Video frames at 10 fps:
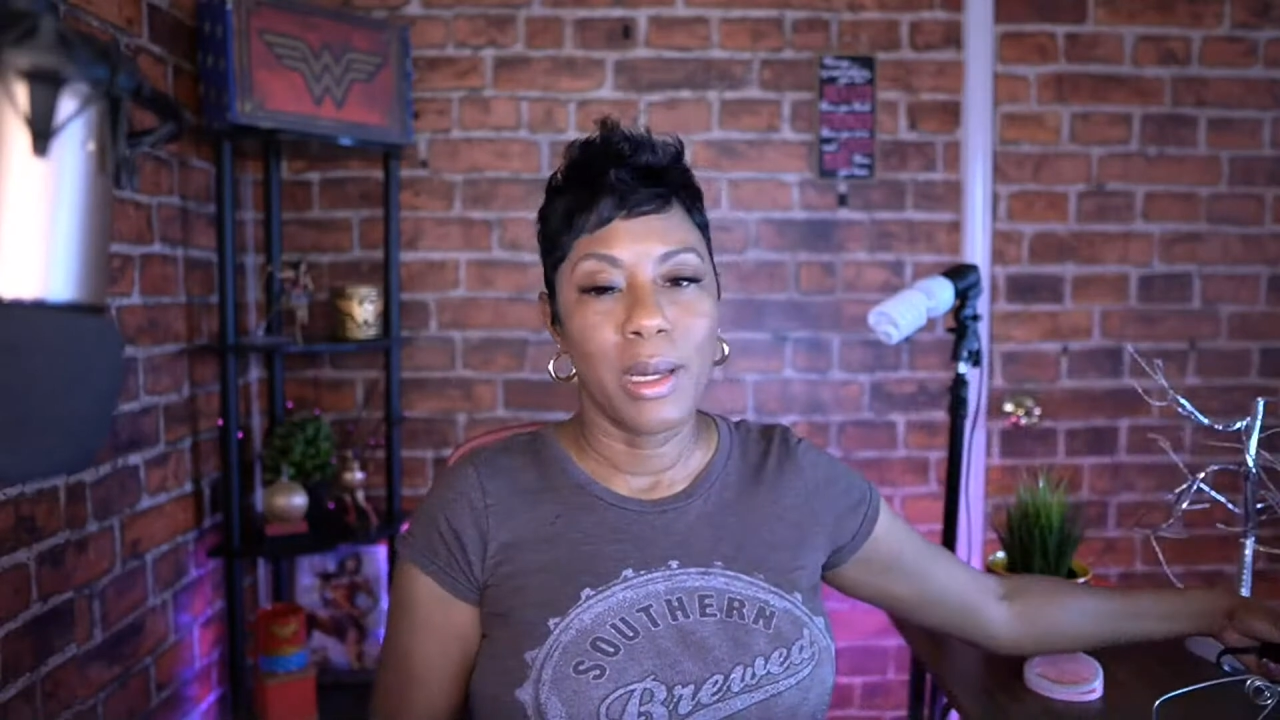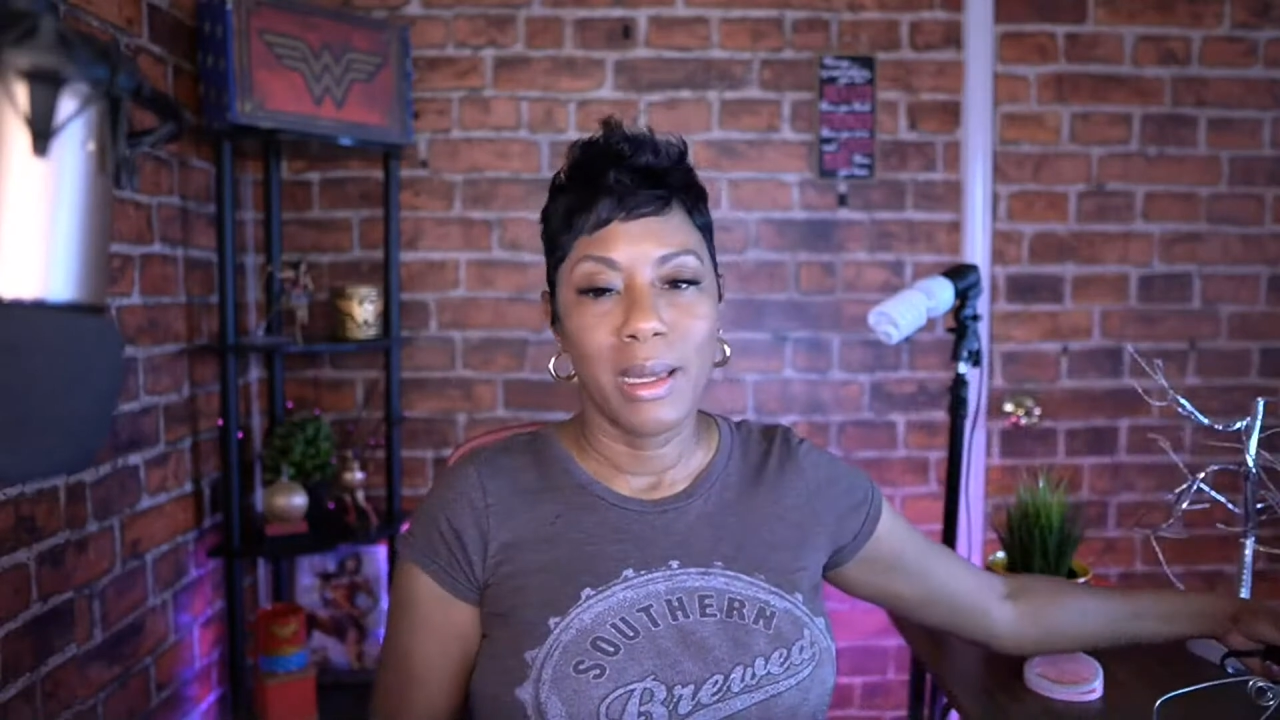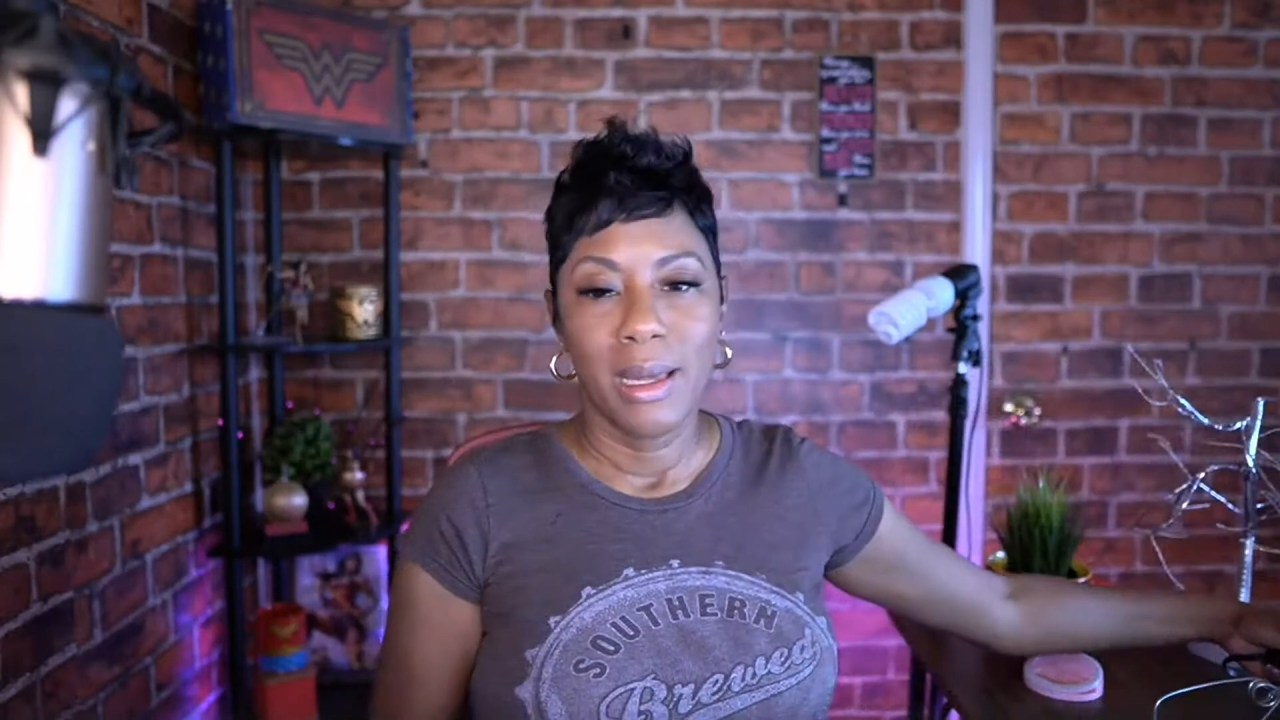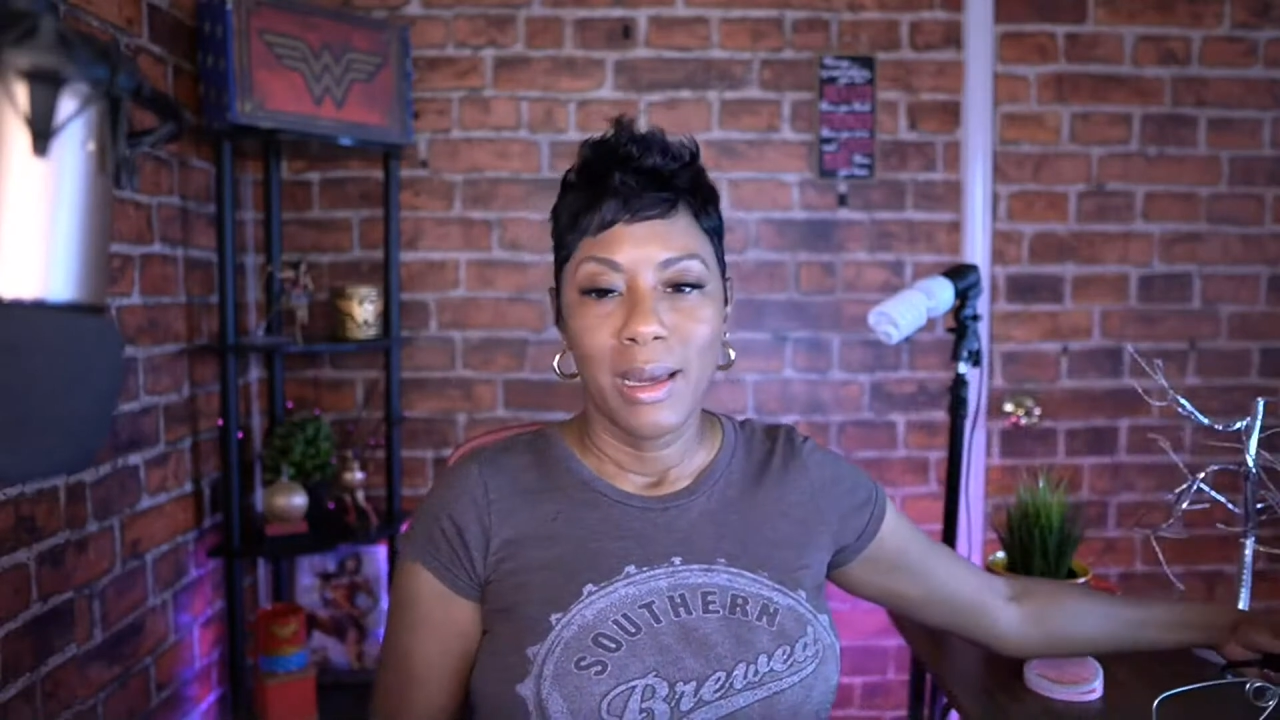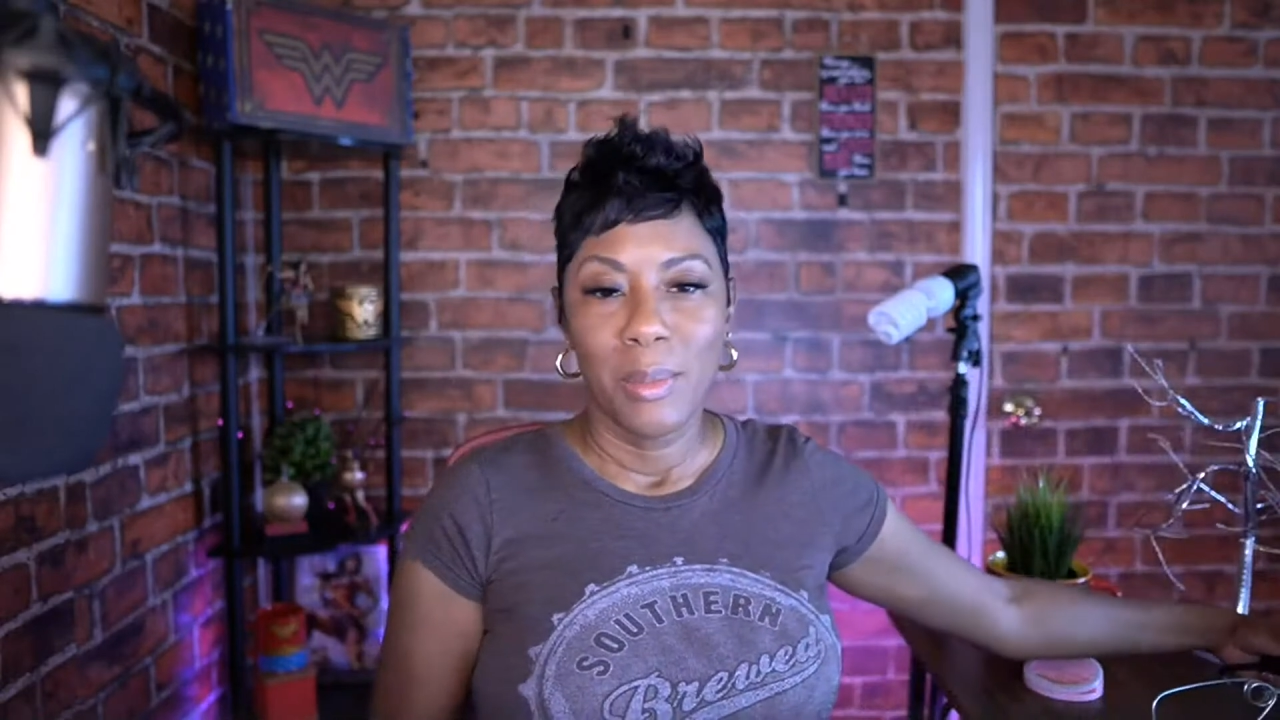
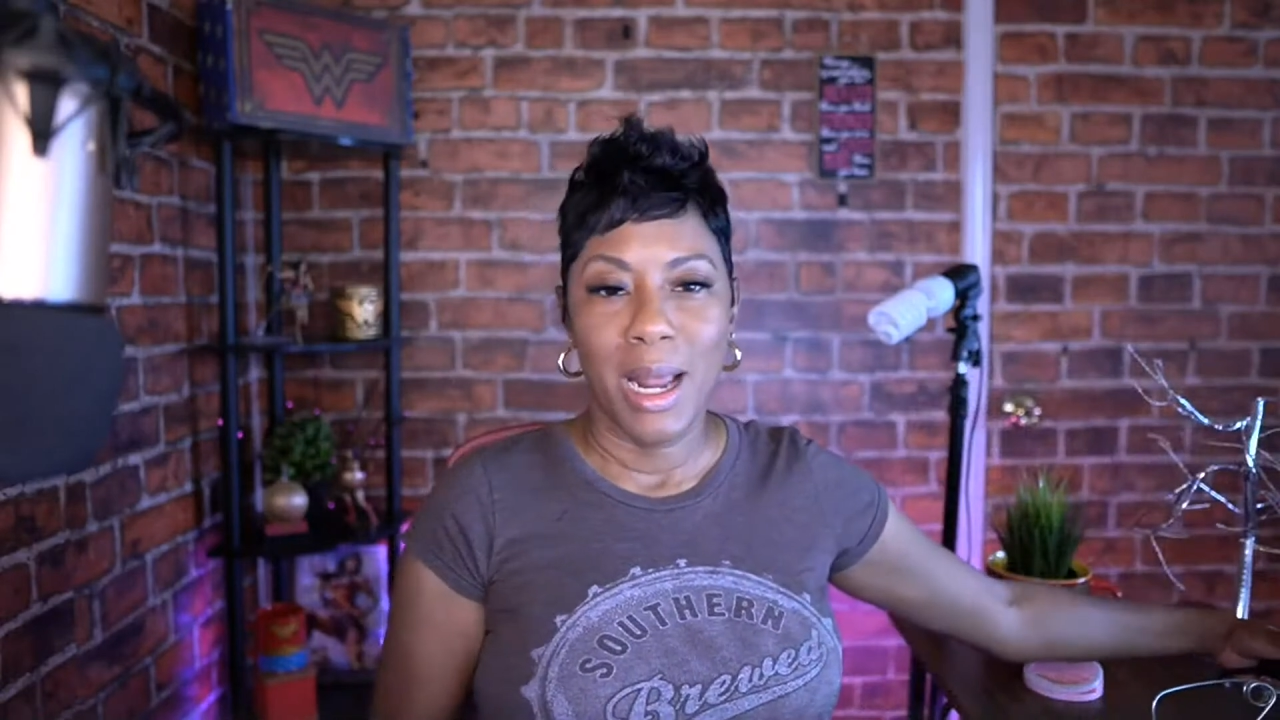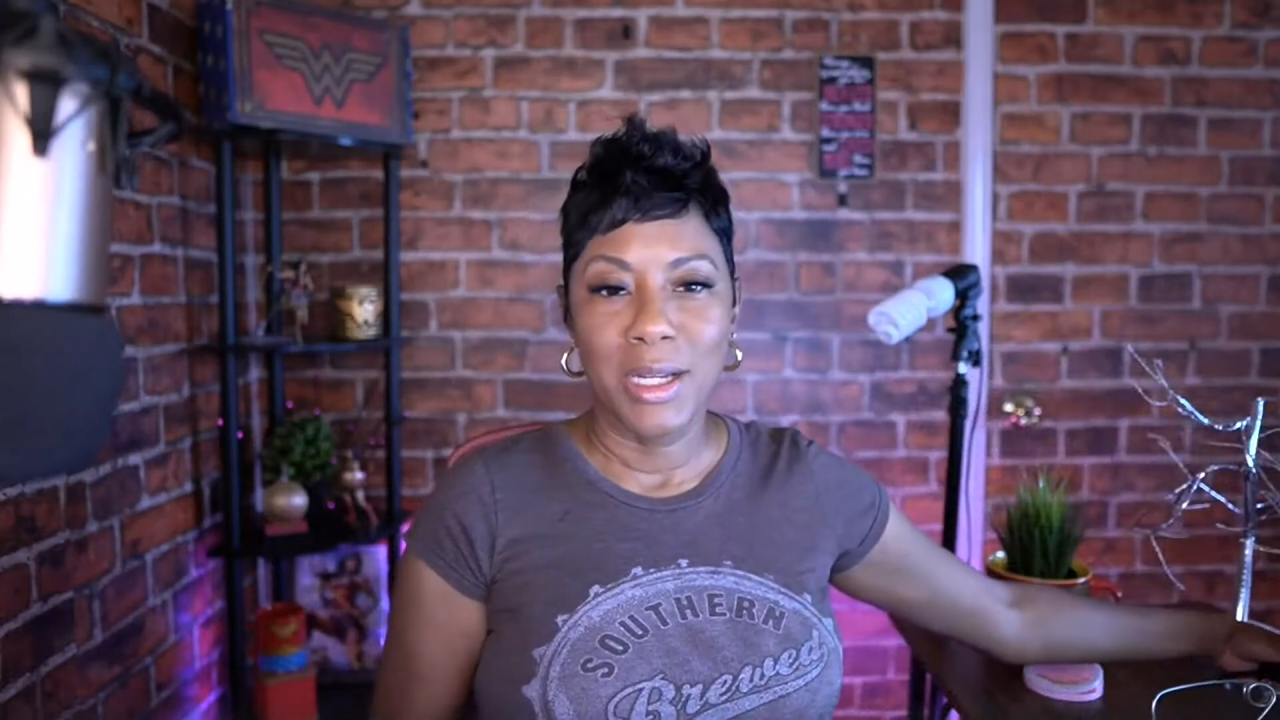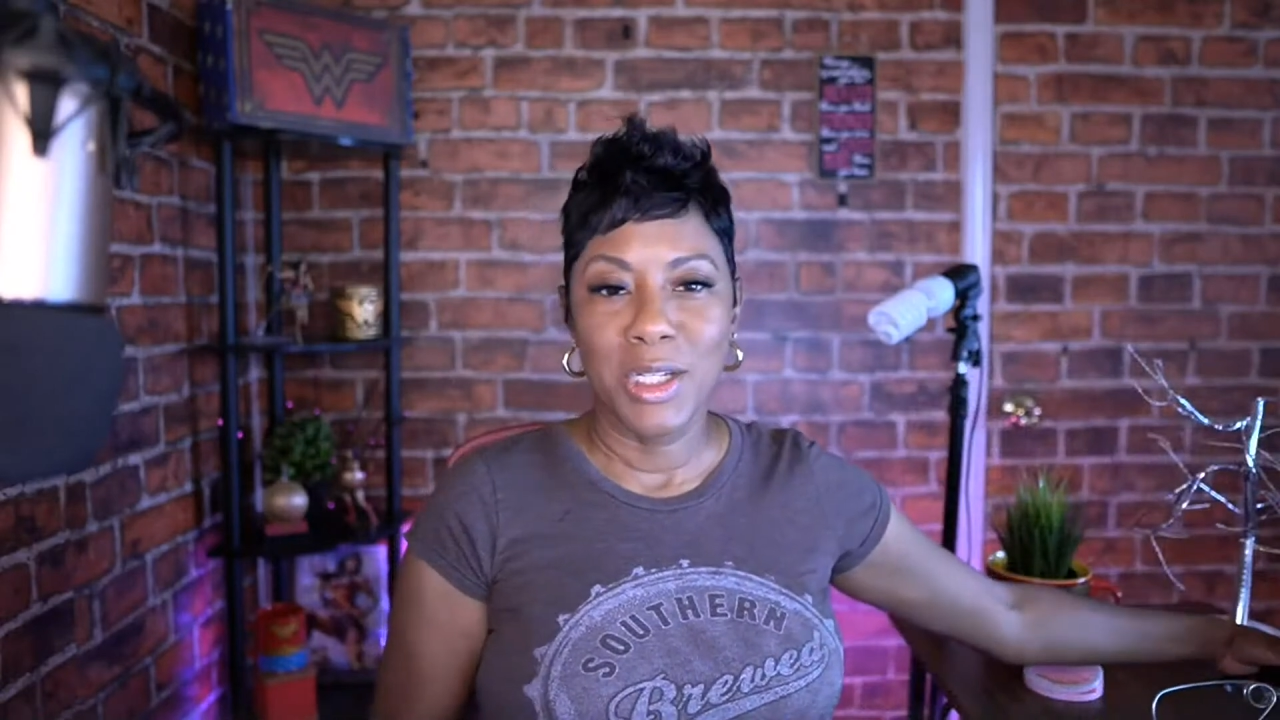But I